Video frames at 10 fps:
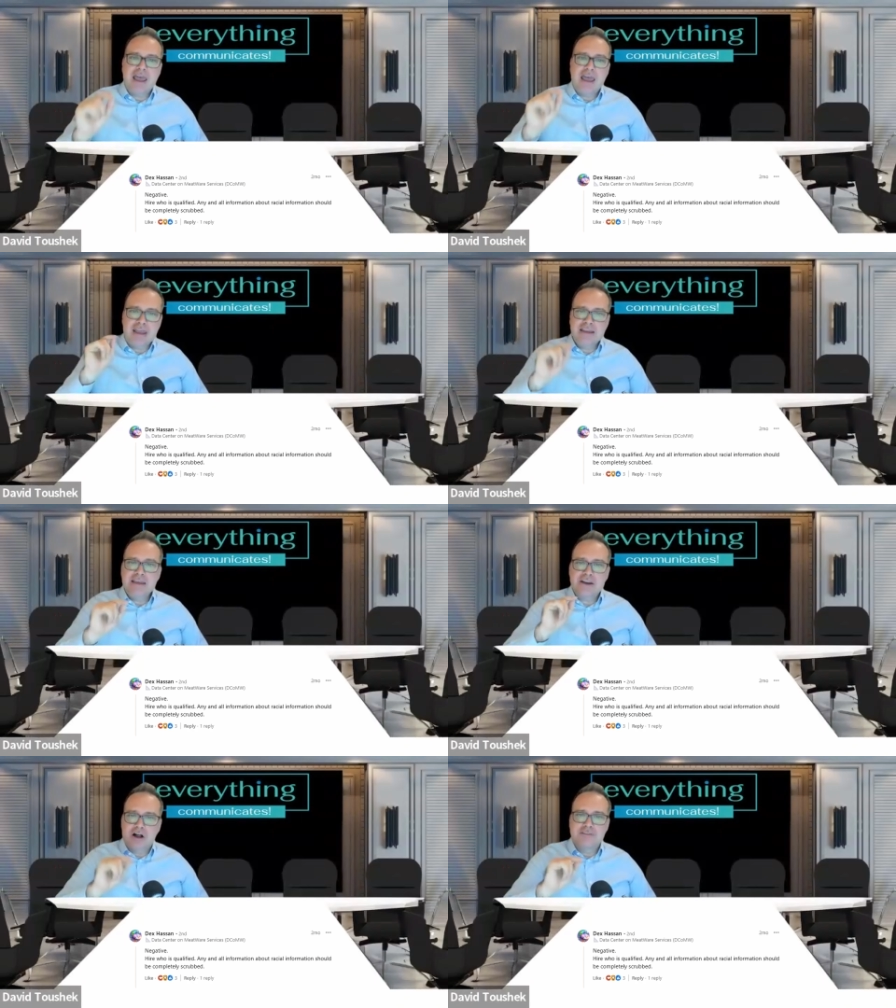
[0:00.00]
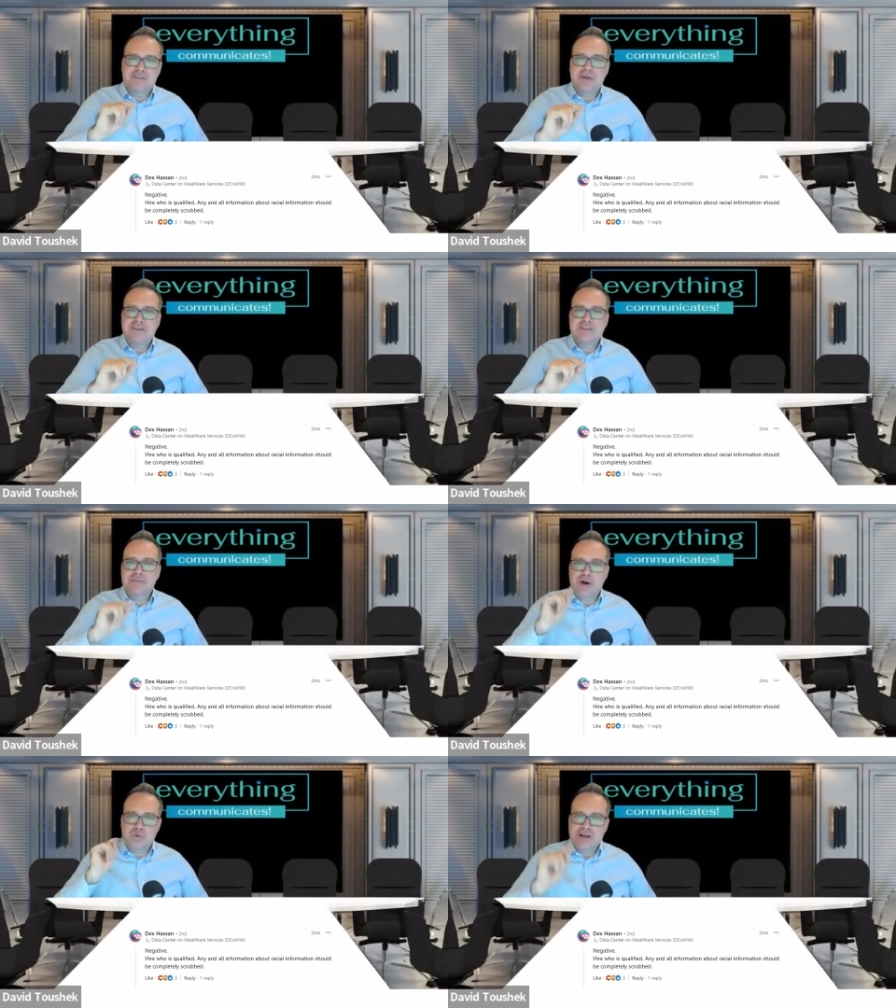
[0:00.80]
Any and all information
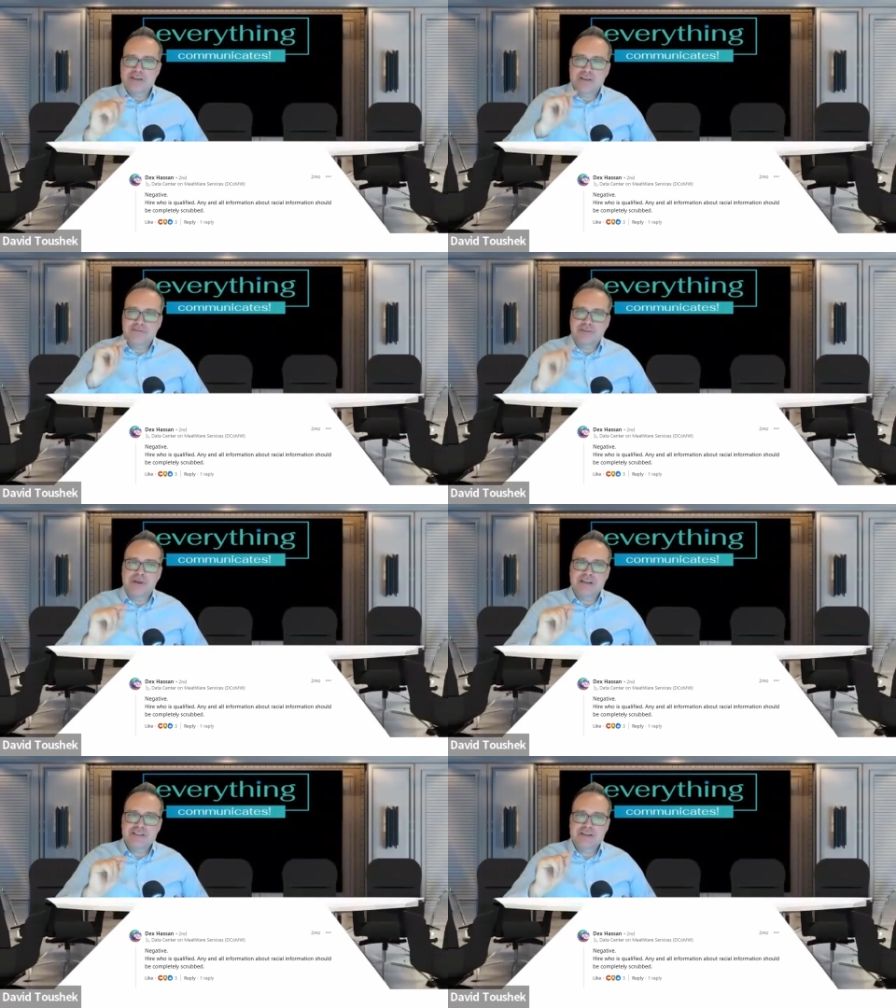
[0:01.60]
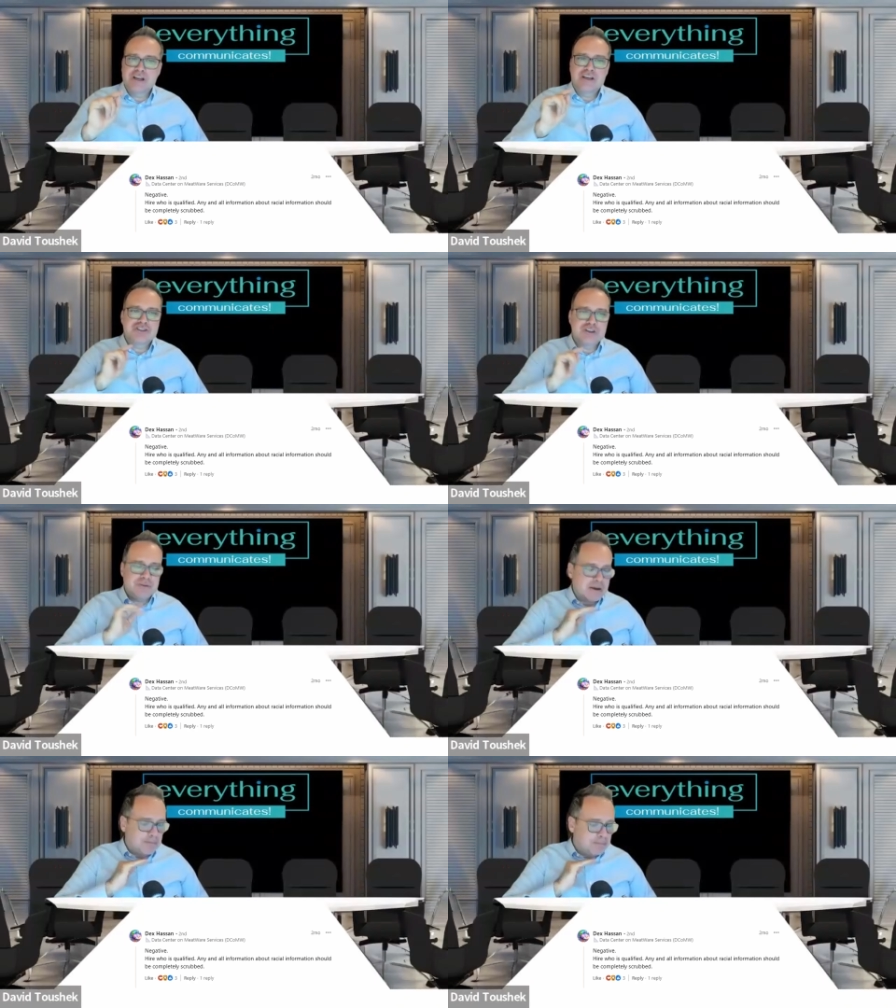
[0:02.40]
about racial information should
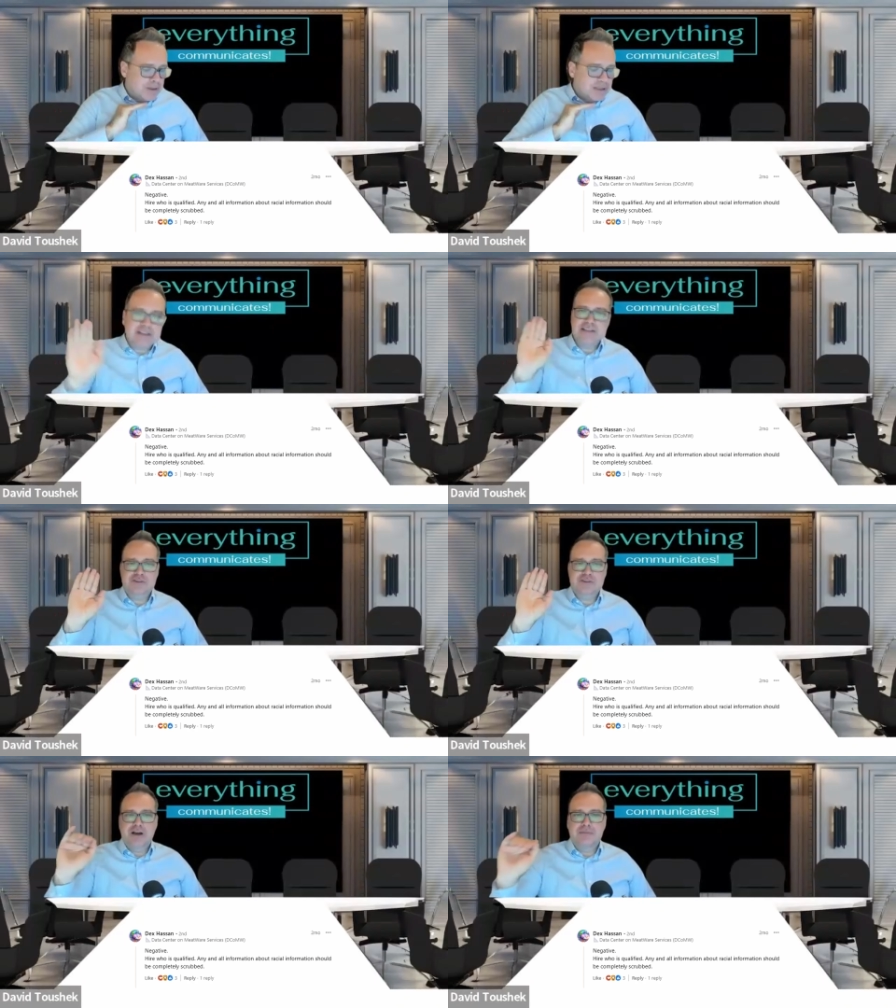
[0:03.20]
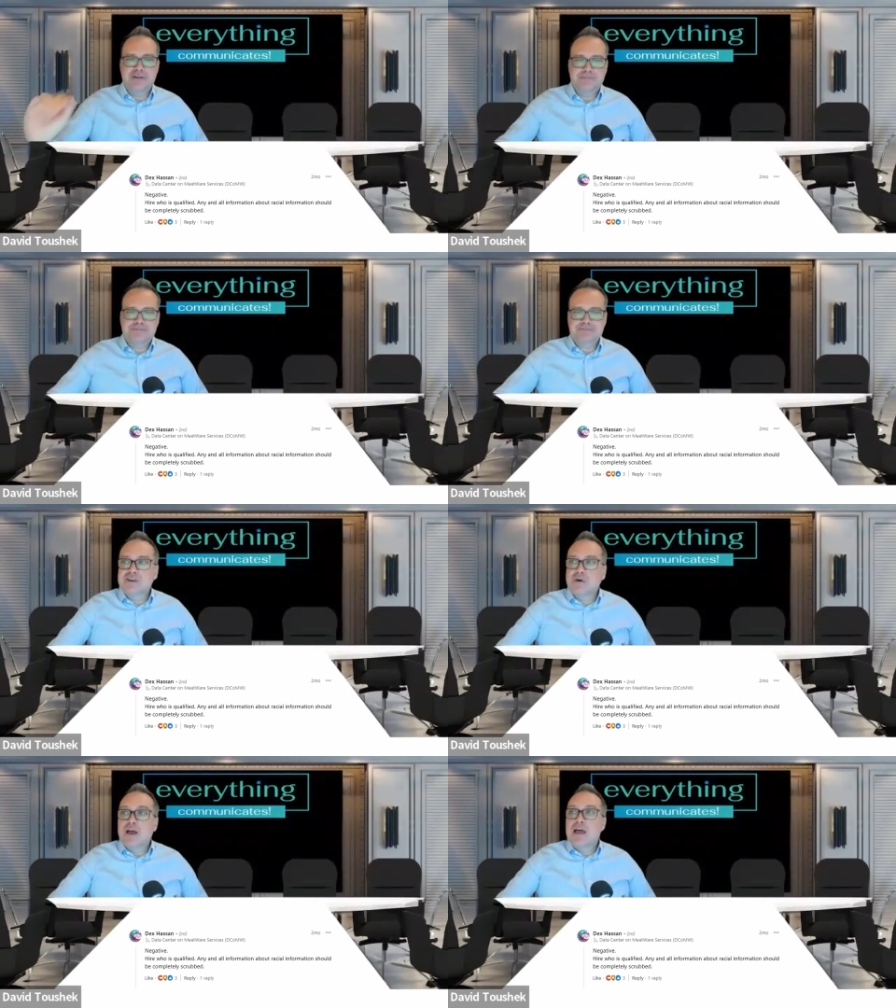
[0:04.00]
be completely scrubbed.
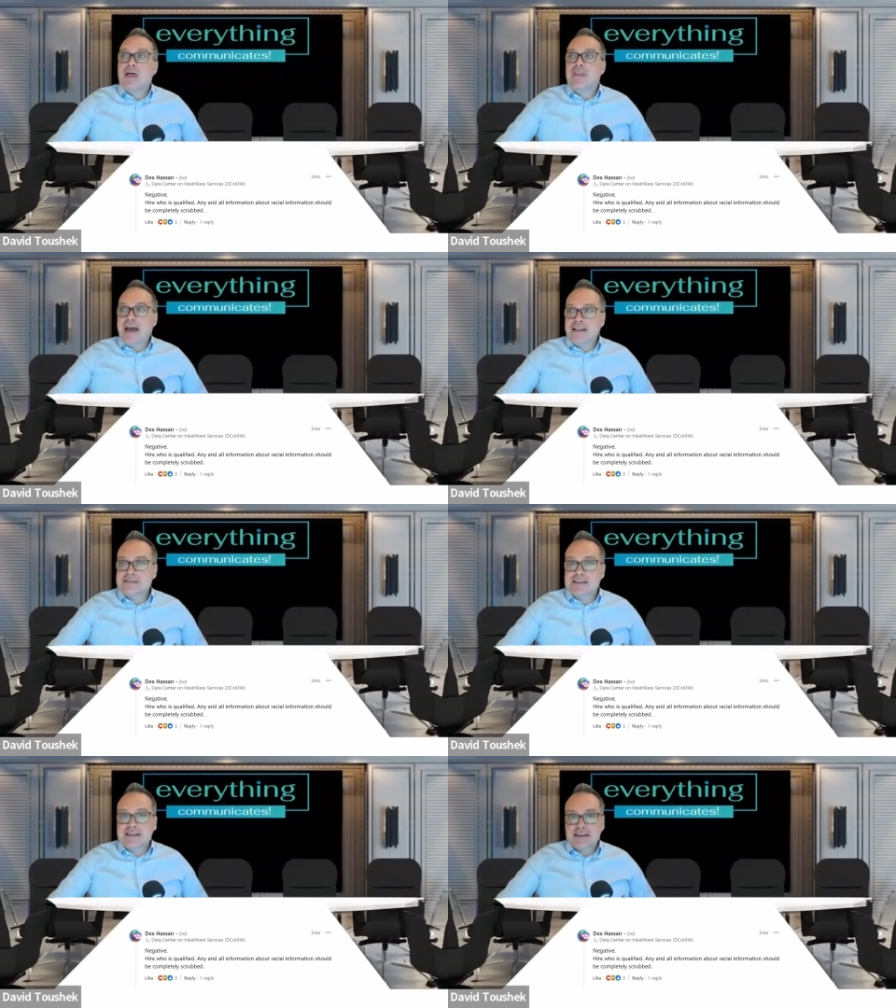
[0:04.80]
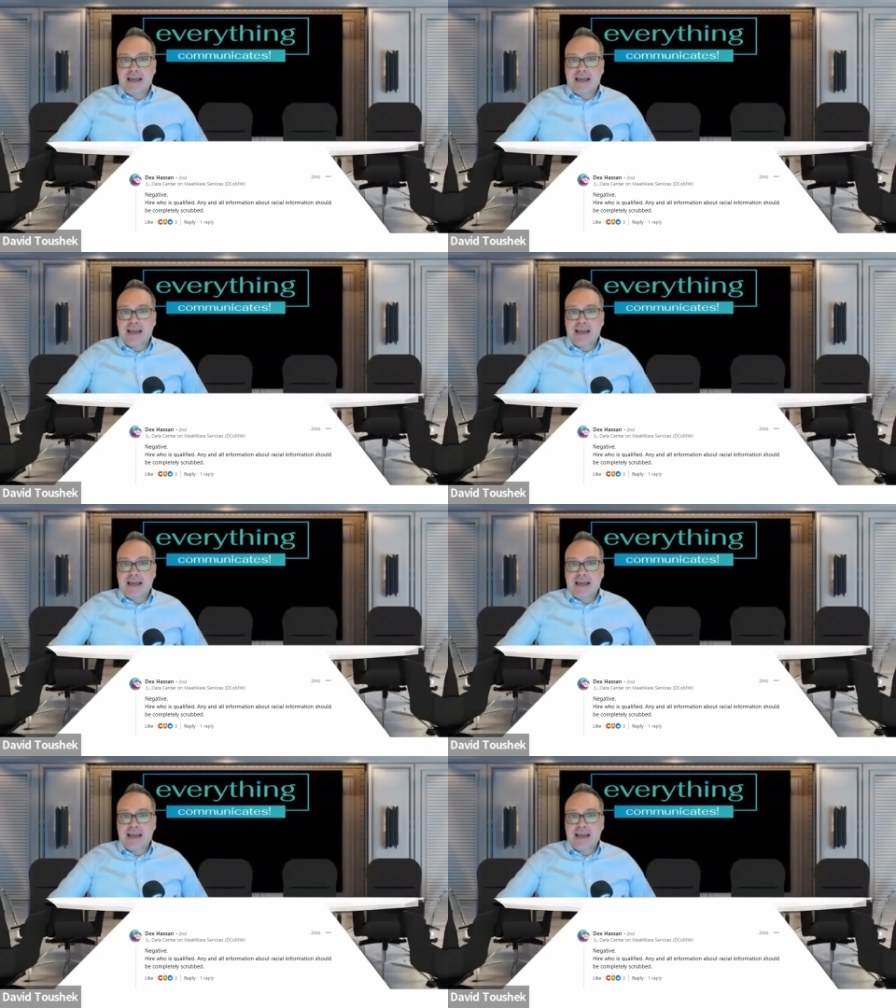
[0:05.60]
So that's